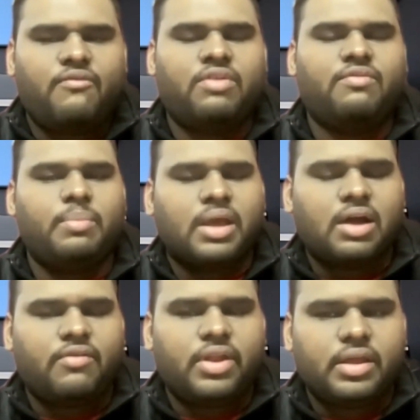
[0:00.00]
We will be
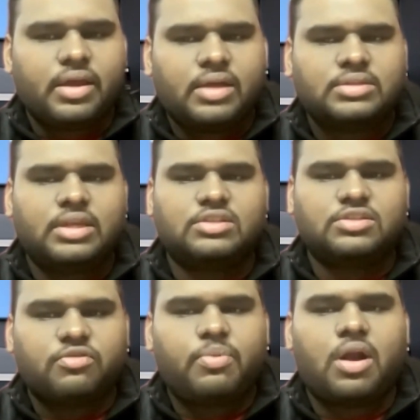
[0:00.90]
covering a series
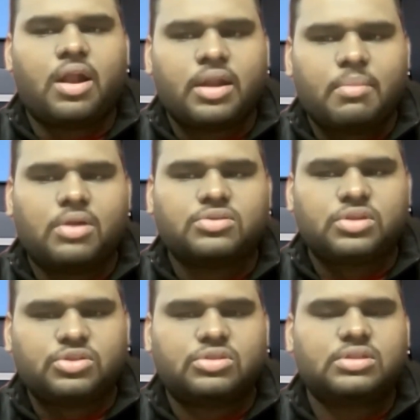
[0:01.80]
of product
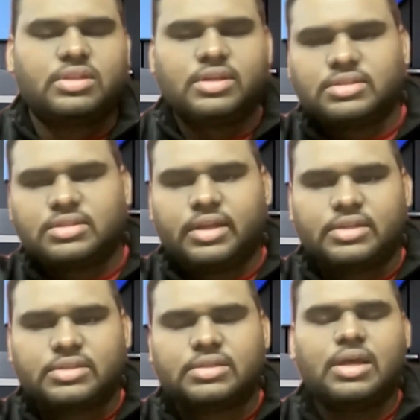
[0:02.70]
demonstrations in this
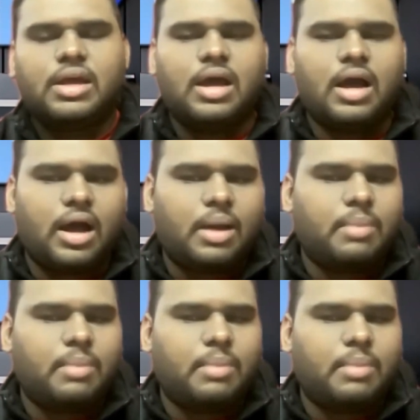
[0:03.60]
series,
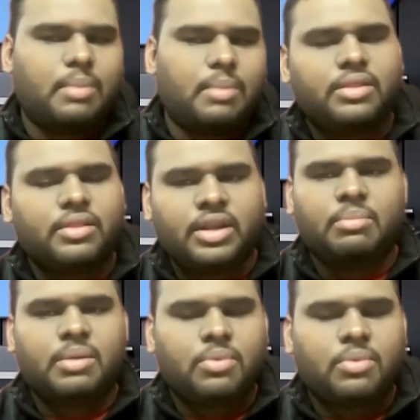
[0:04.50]
done
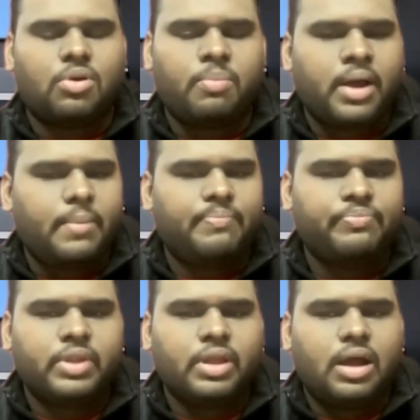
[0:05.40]
by the team at
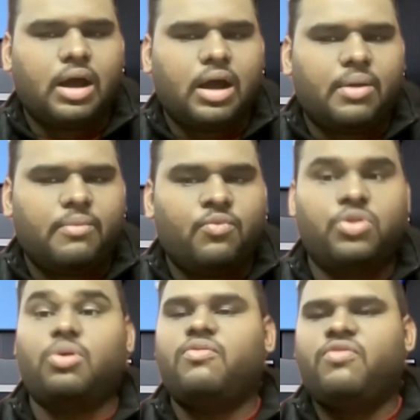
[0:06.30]
Bluecopa.
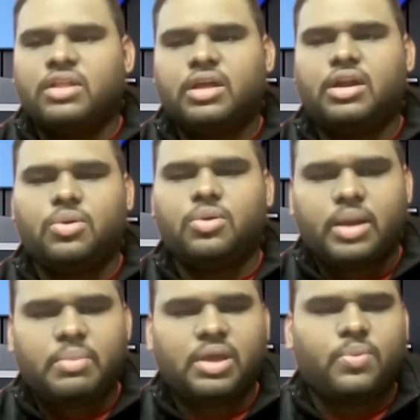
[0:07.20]
Without
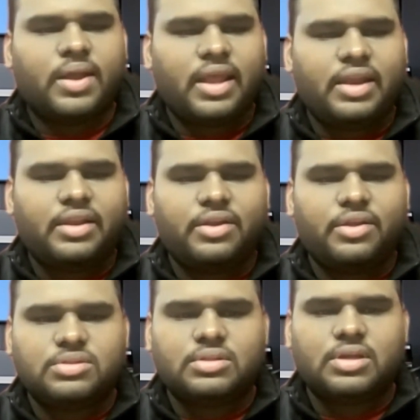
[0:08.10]
further ado, let me
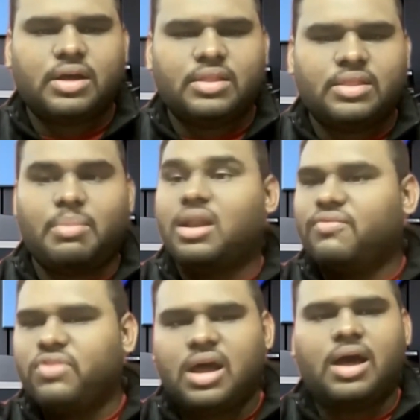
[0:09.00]
quickly introduce
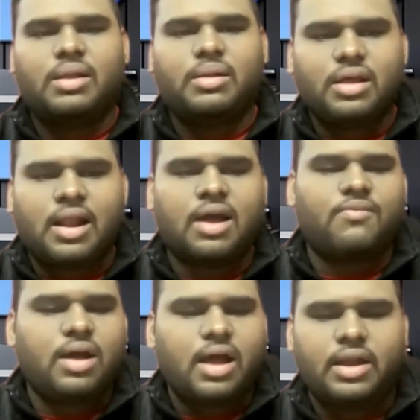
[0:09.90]
the men of the hour,
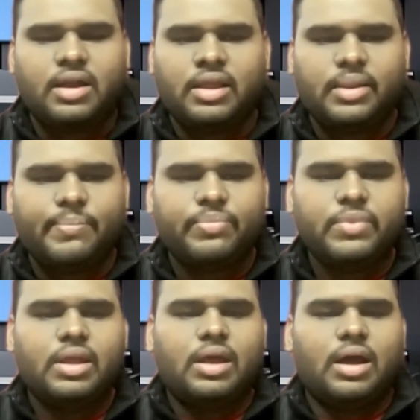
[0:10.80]
Raghava and
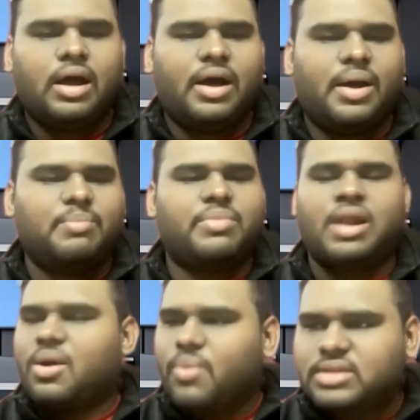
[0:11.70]
Neil.
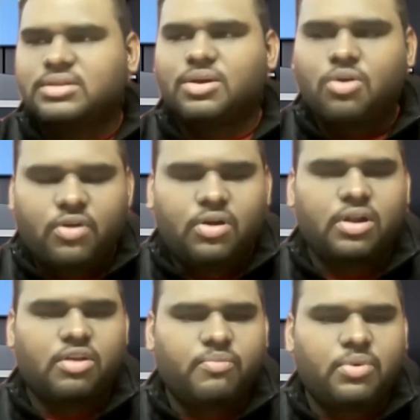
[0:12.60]
Raghava is the
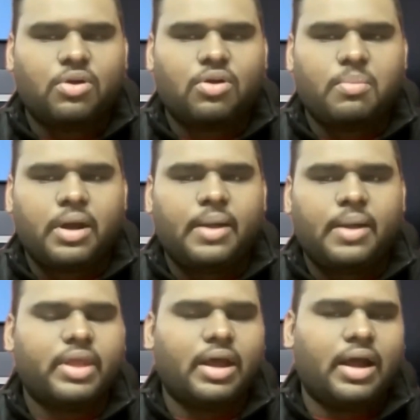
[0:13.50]
co-founder of
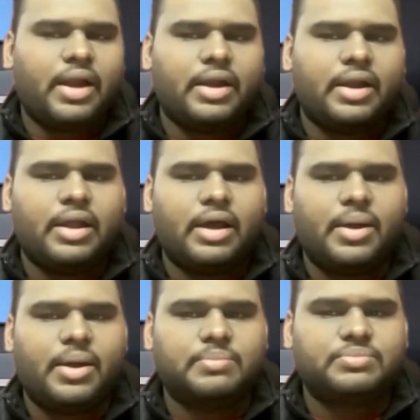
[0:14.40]
Bluecopa,
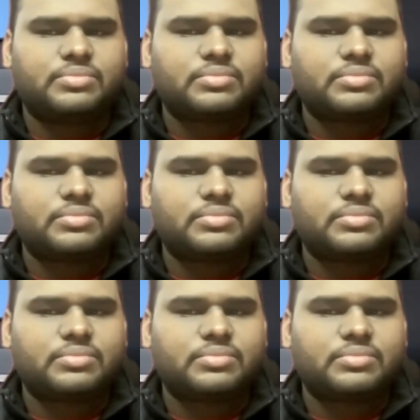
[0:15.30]
and